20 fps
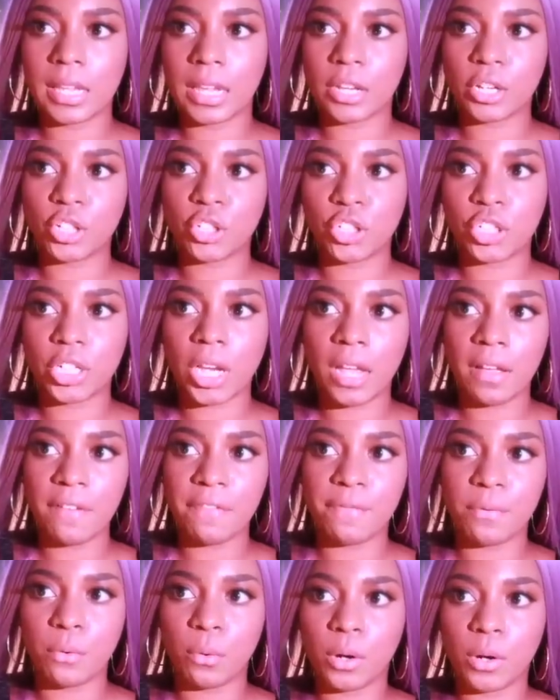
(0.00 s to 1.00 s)
like a chef
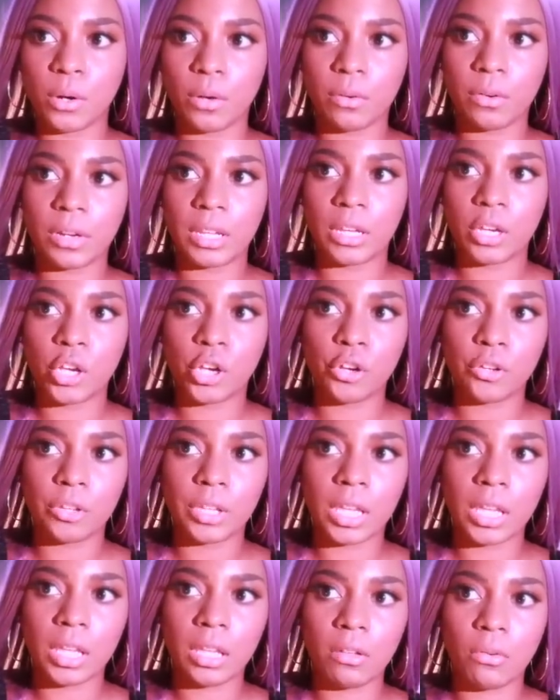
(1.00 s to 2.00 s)
or
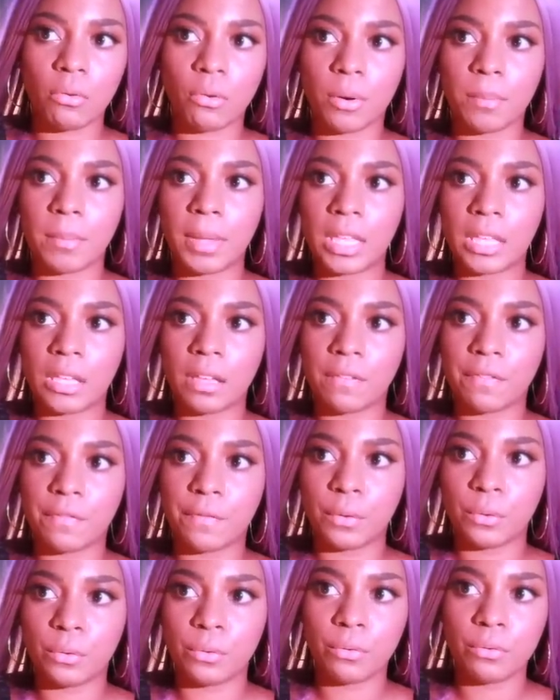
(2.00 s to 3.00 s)
cooking or making
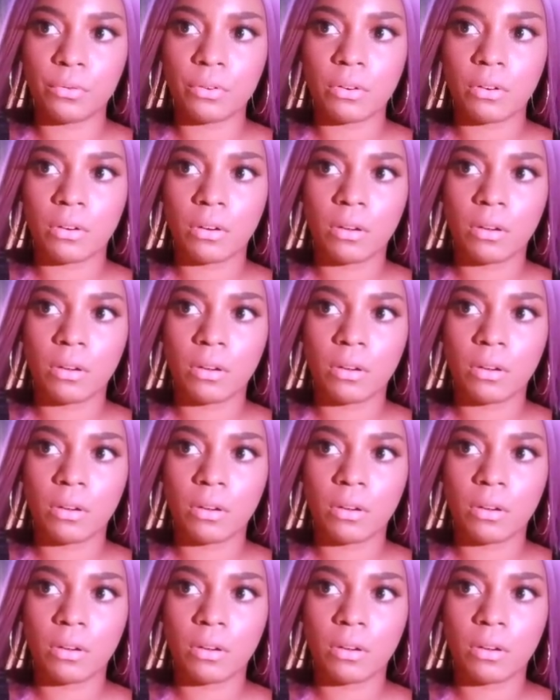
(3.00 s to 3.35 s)
food.